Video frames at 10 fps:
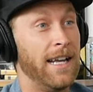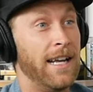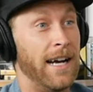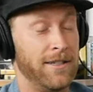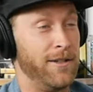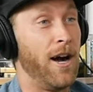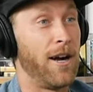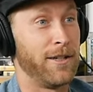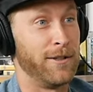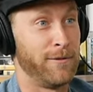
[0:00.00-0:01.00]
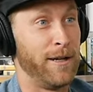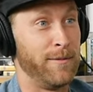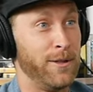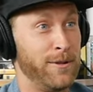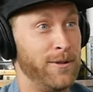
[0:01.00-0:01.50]
I just knocked on this random
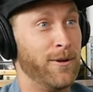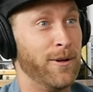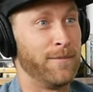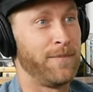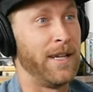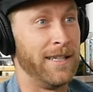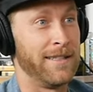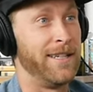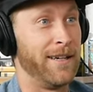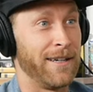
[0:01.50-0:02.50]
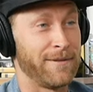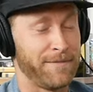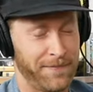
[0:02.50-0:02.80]
dude's door and it's Derek.